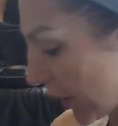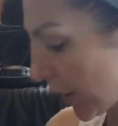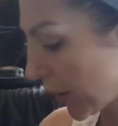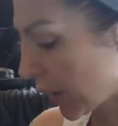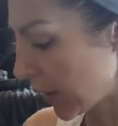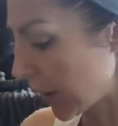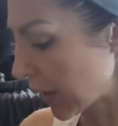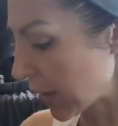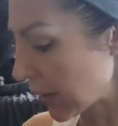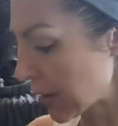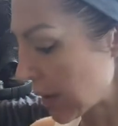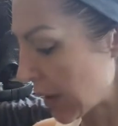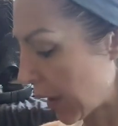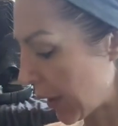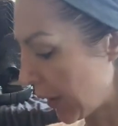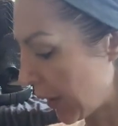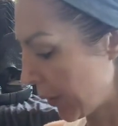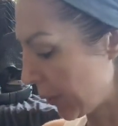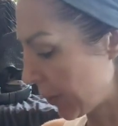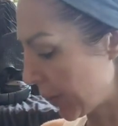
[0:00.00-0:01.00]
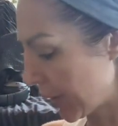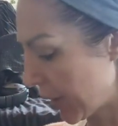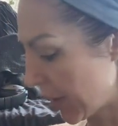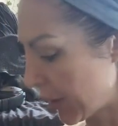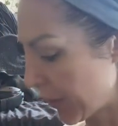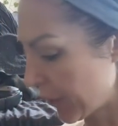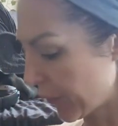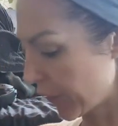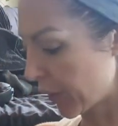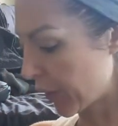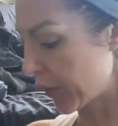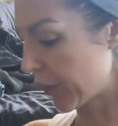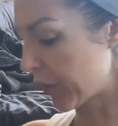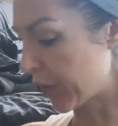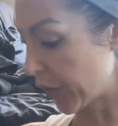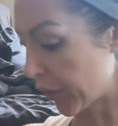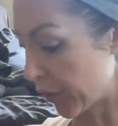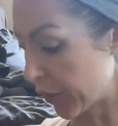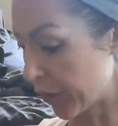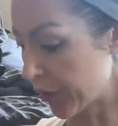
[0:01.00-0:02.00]
anything exciting planned for
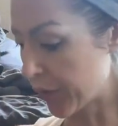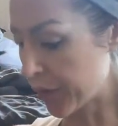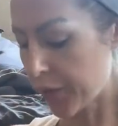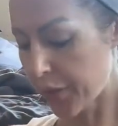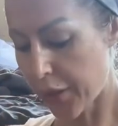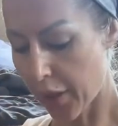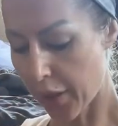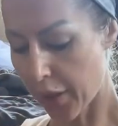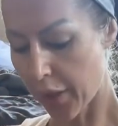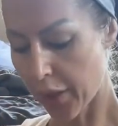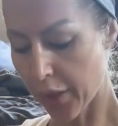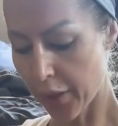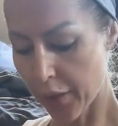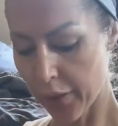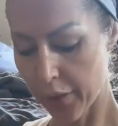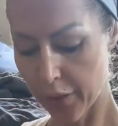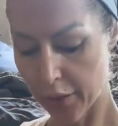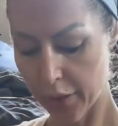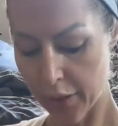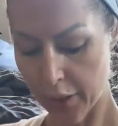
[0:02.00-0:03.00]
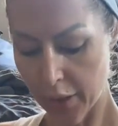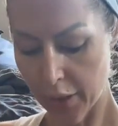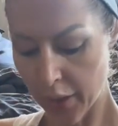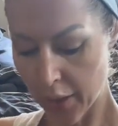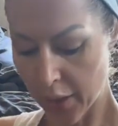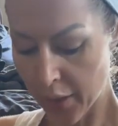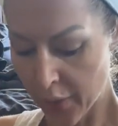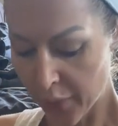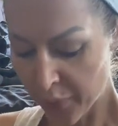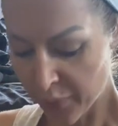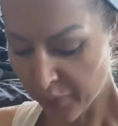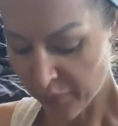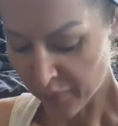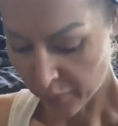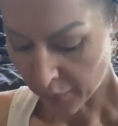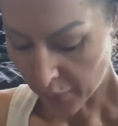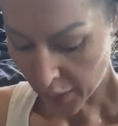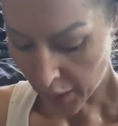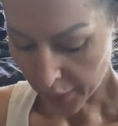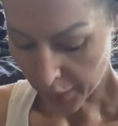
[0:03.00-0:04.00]
Thursday?
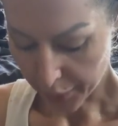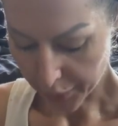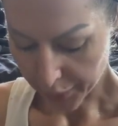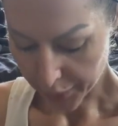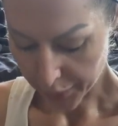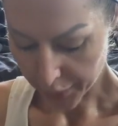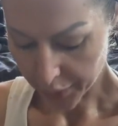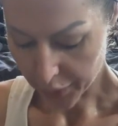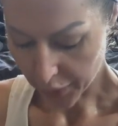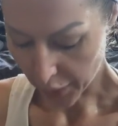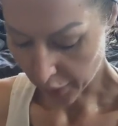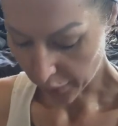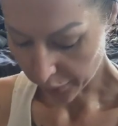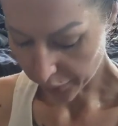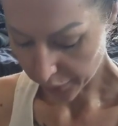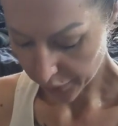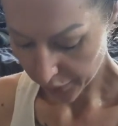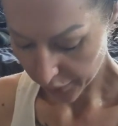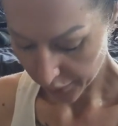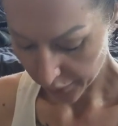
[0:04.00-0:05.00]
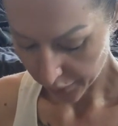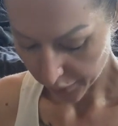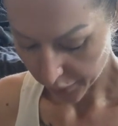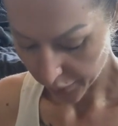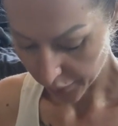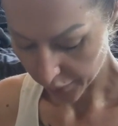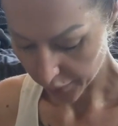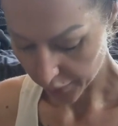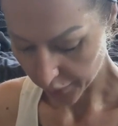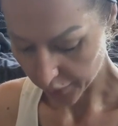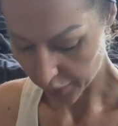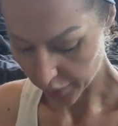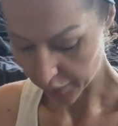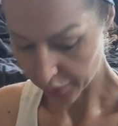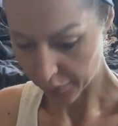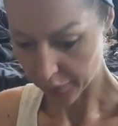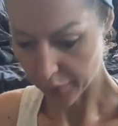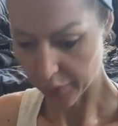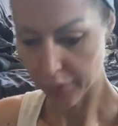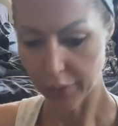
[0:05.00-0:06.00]
I personally don't. Just
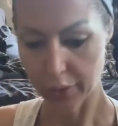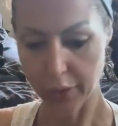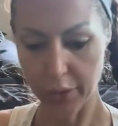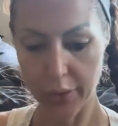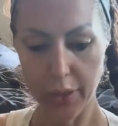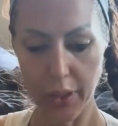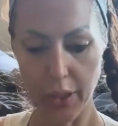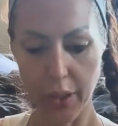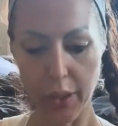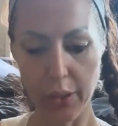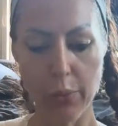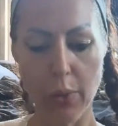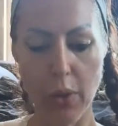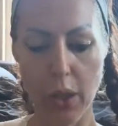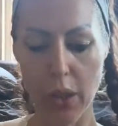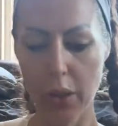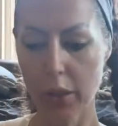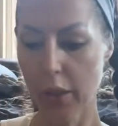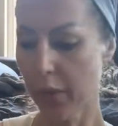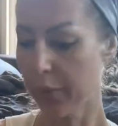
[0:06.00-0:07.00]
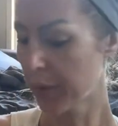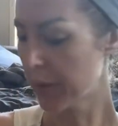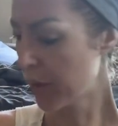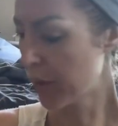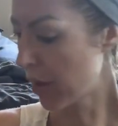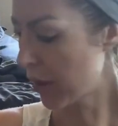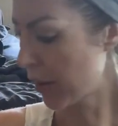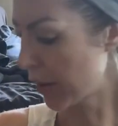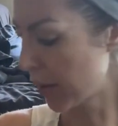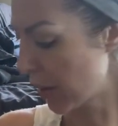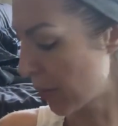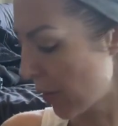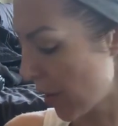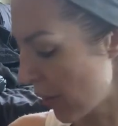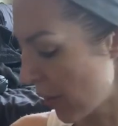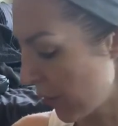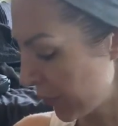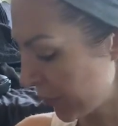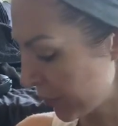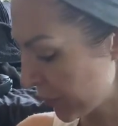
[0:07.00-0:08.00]
the exciting walk I was talking
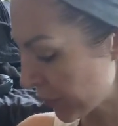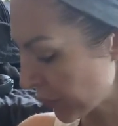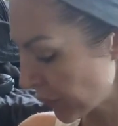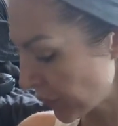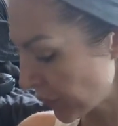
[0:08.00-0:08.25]
about.